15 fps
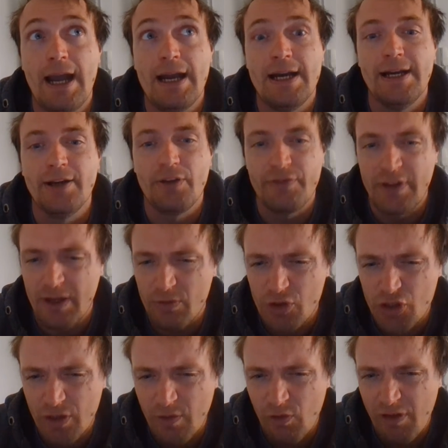and I think it was
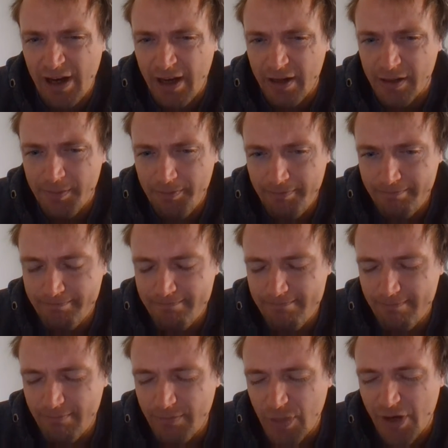Shovelweki.
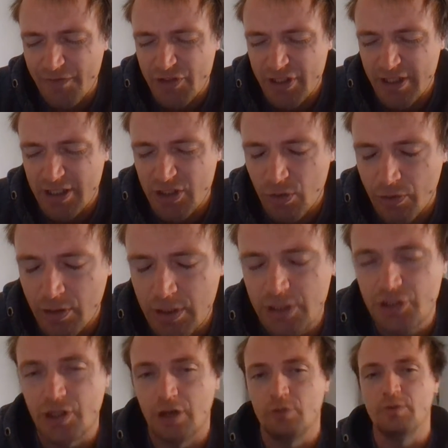I've seen this on.
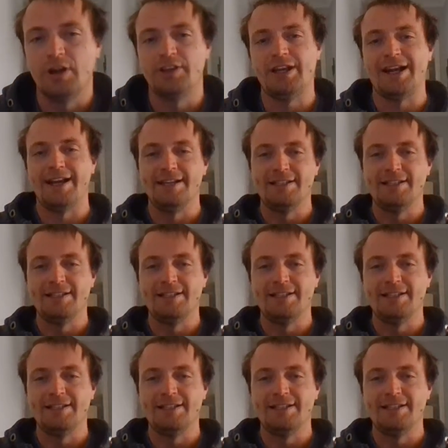So, and that